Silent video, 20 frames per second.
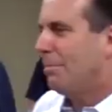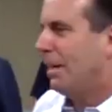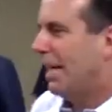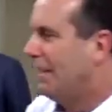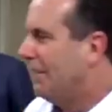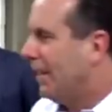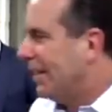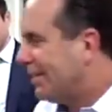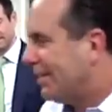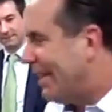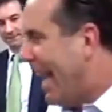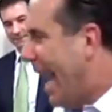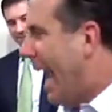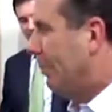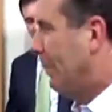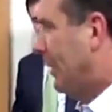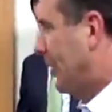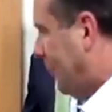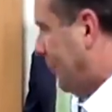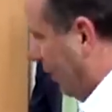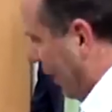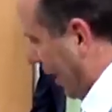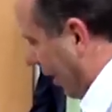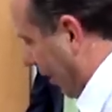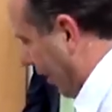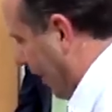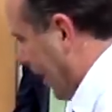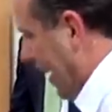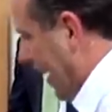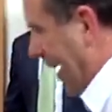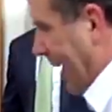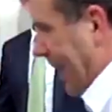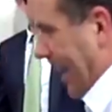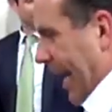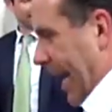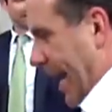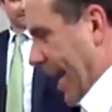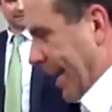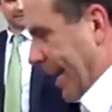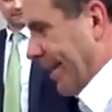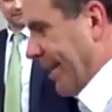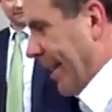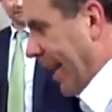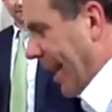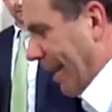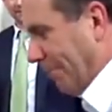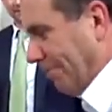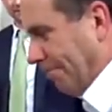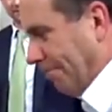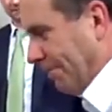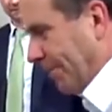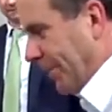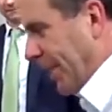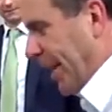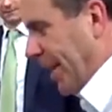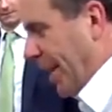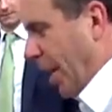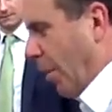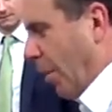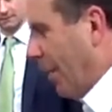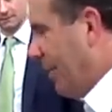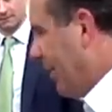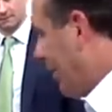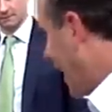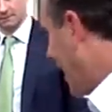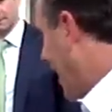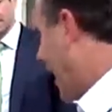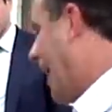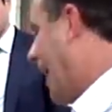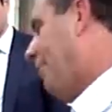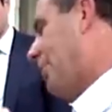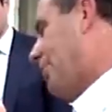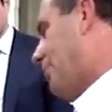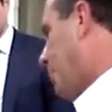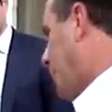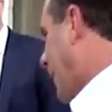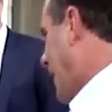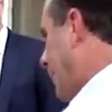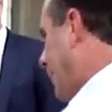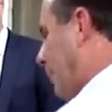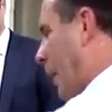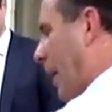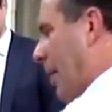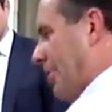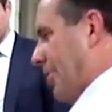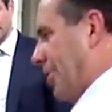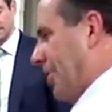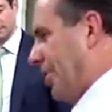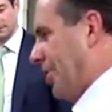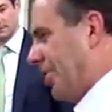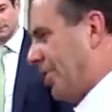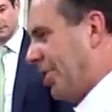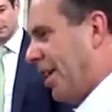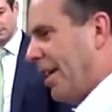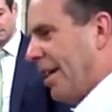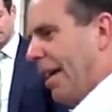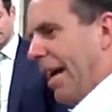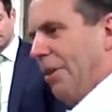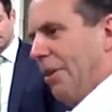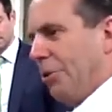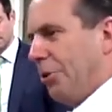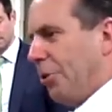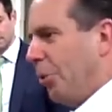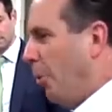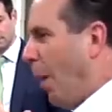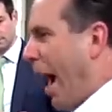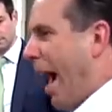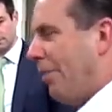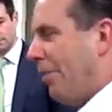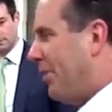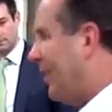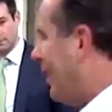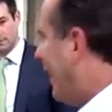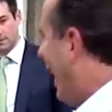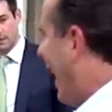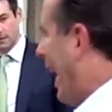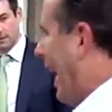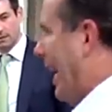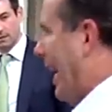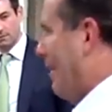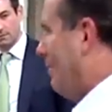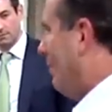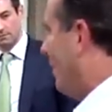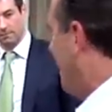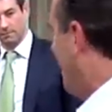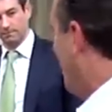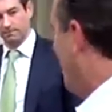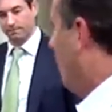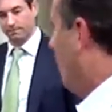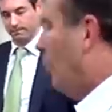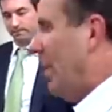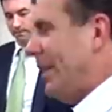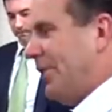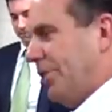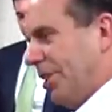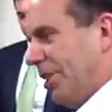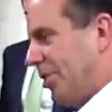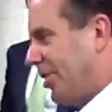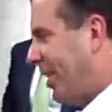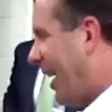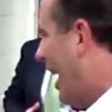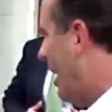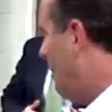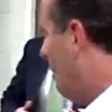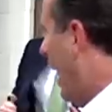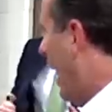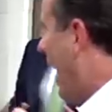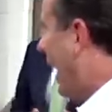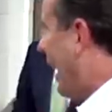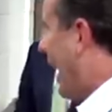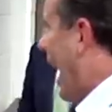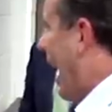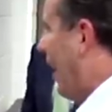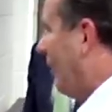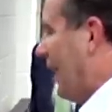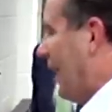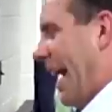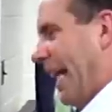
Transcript: in this atmosphere. And, um, you know, they gave us punches, and throughout the game, we just came back out,